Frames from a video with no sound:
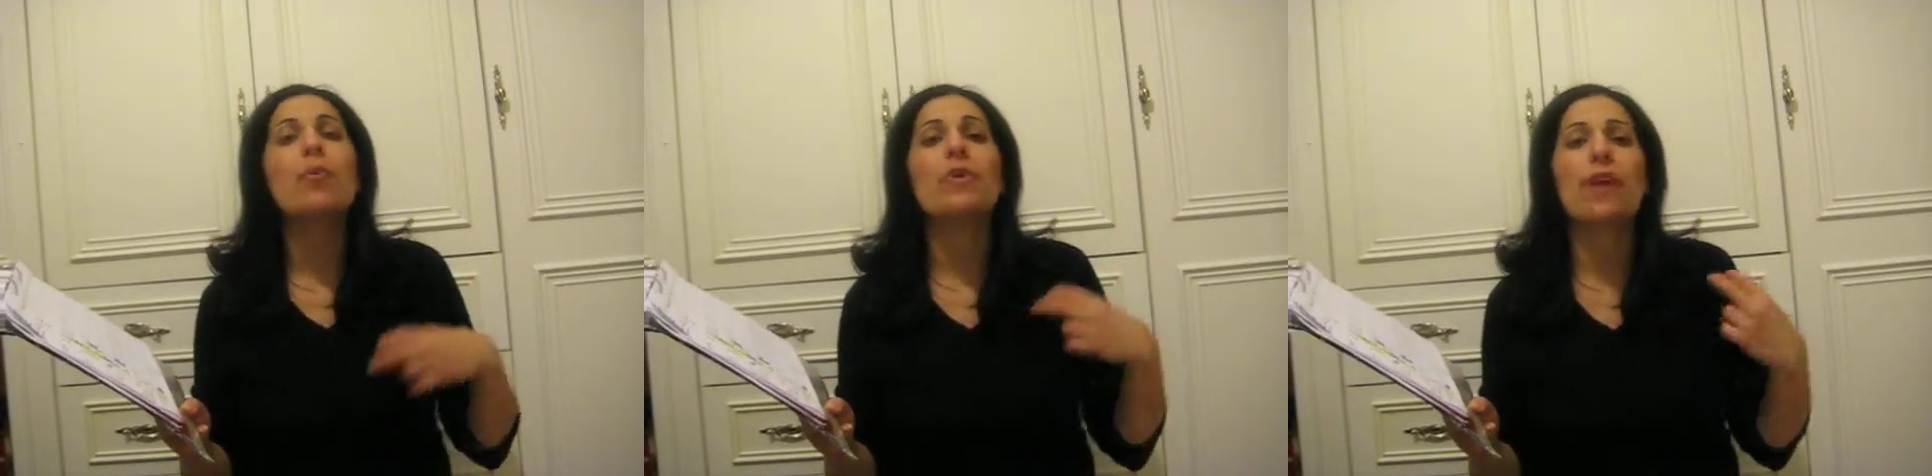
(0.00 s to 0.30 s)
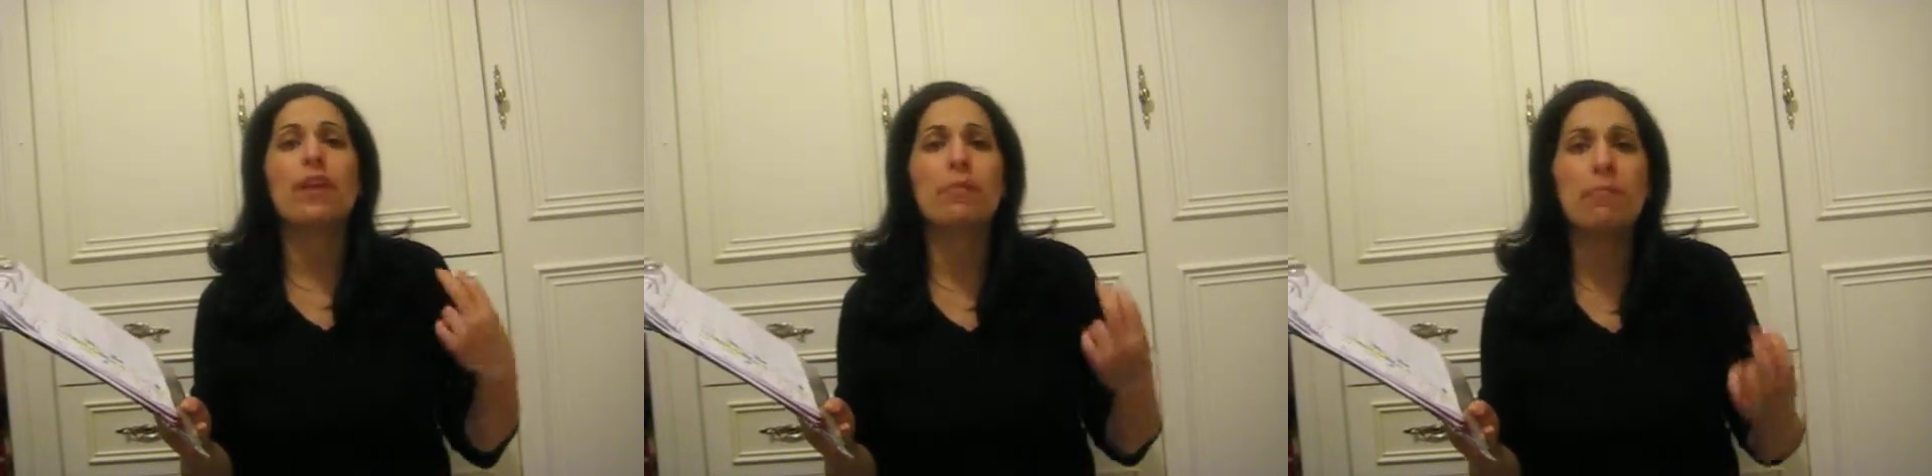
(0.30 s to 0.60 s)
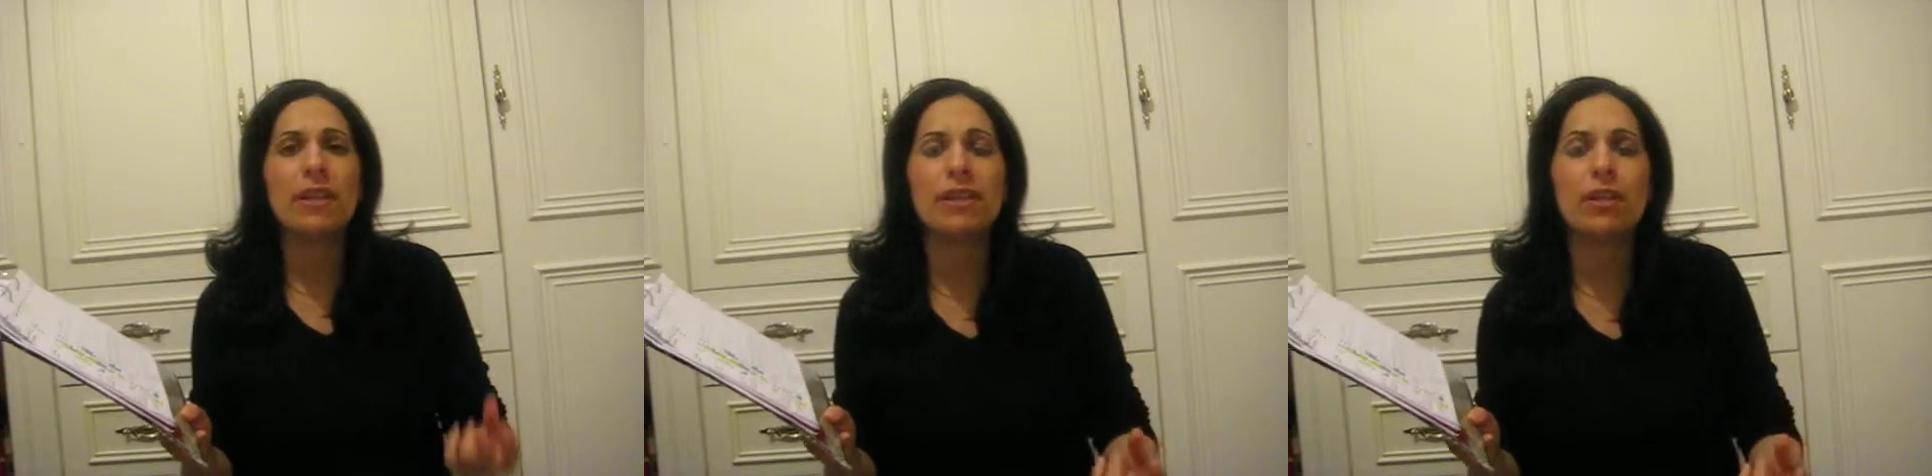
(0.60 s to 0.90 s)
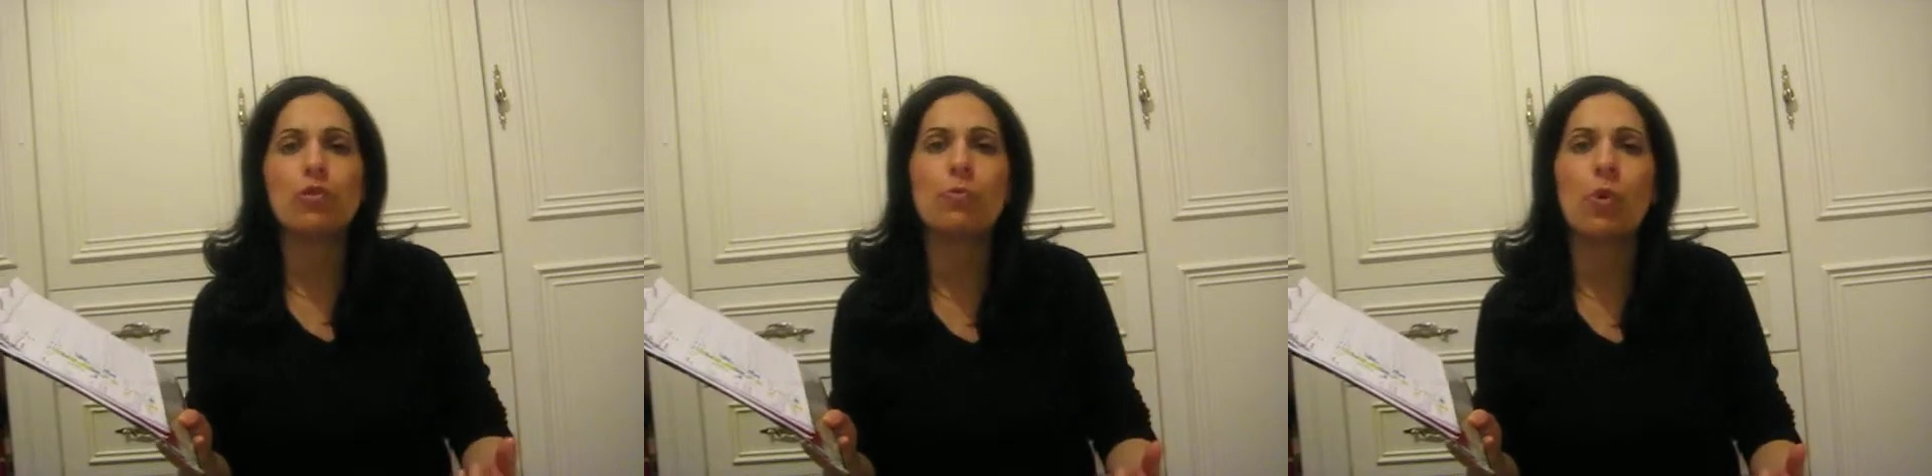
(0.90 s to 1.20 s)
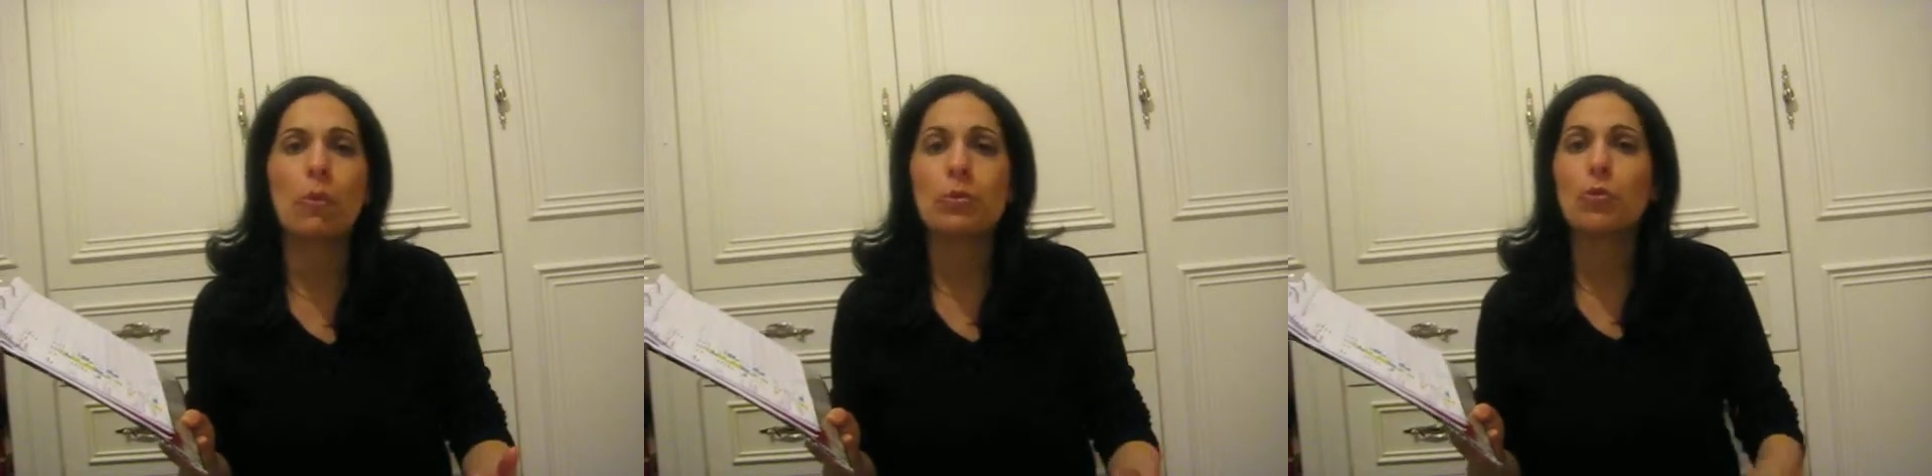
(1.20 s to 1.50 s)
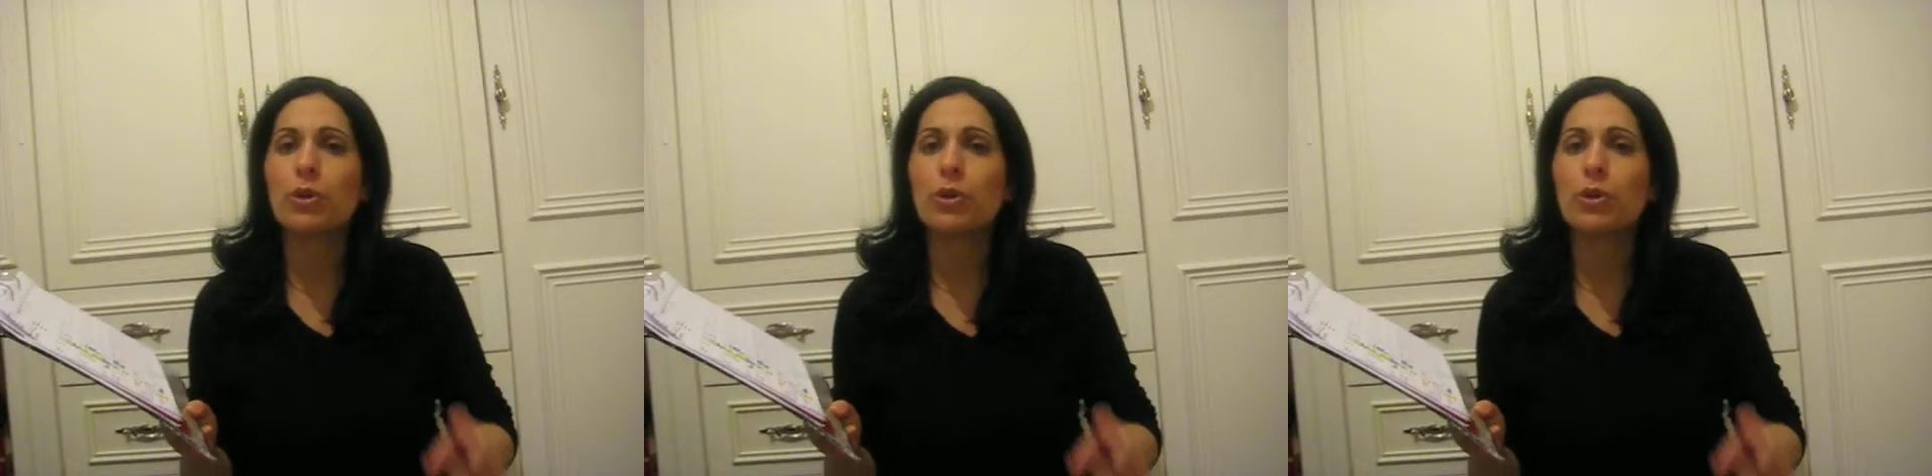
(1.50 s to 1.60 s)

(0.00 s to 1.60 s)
with an immediate prompt.